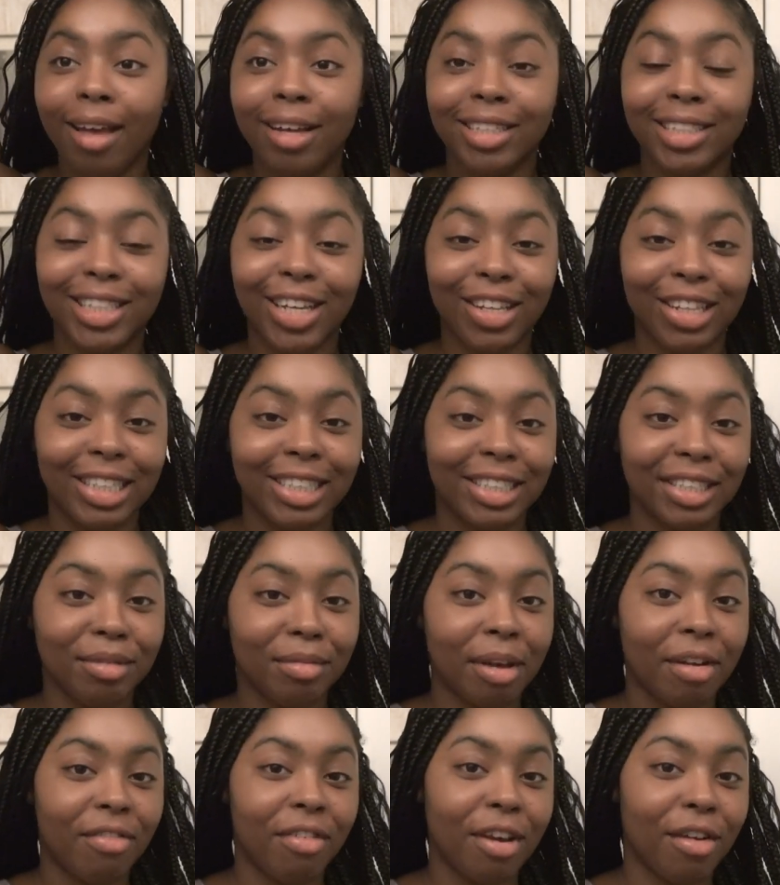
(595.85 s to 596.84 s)
so this is
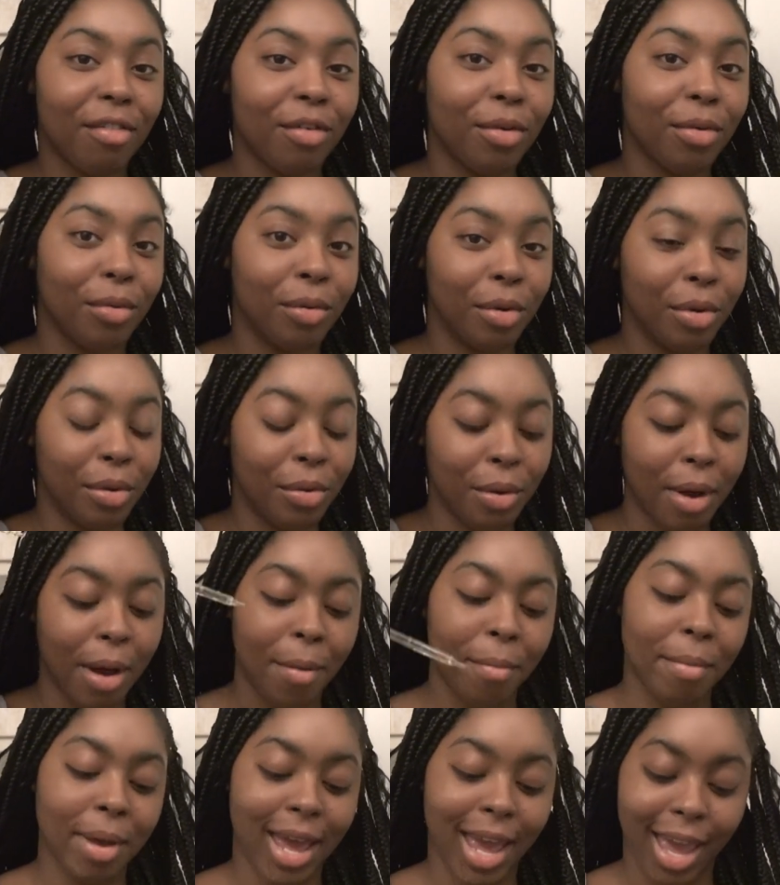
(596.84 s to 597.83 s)
my favorite oil I
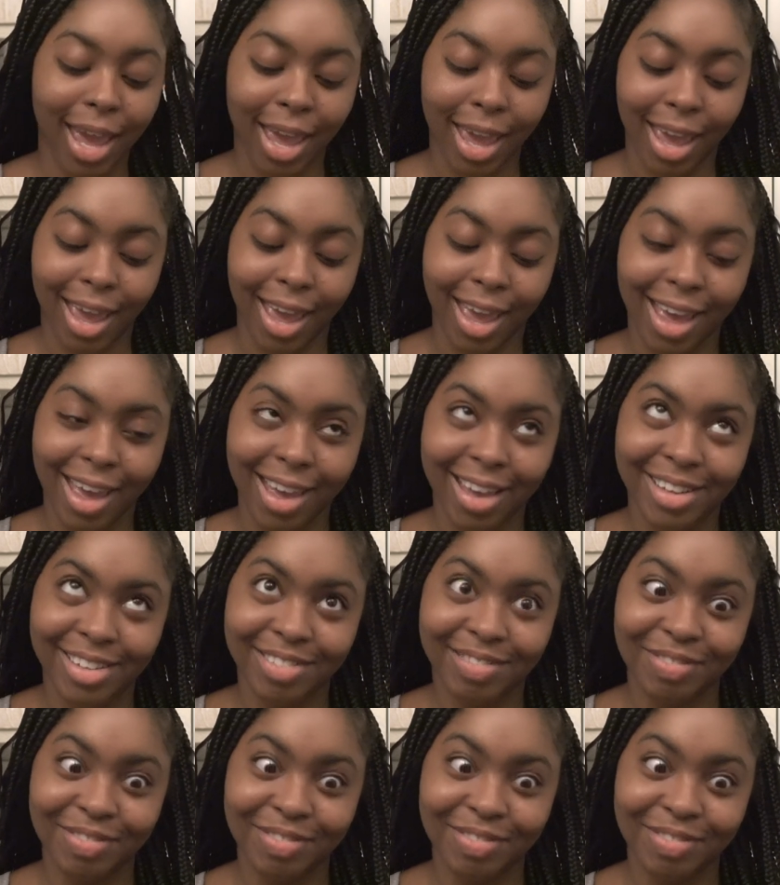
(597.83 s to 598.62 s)
make it